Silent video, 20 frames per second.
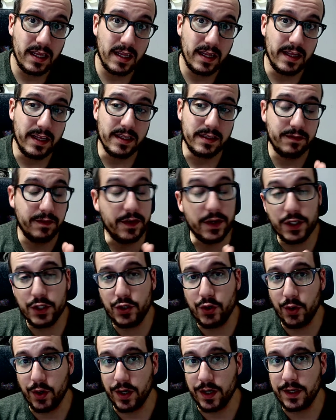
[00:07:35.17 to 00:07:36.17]
that's very
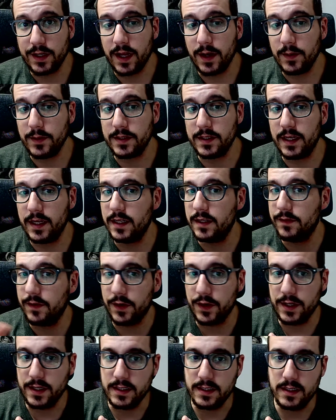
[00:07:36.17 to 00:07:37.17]
short, I would say. It's very
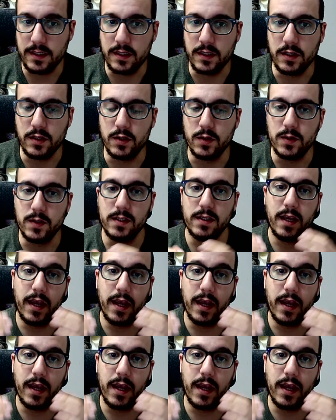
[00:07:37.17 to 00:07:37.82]
easy to use.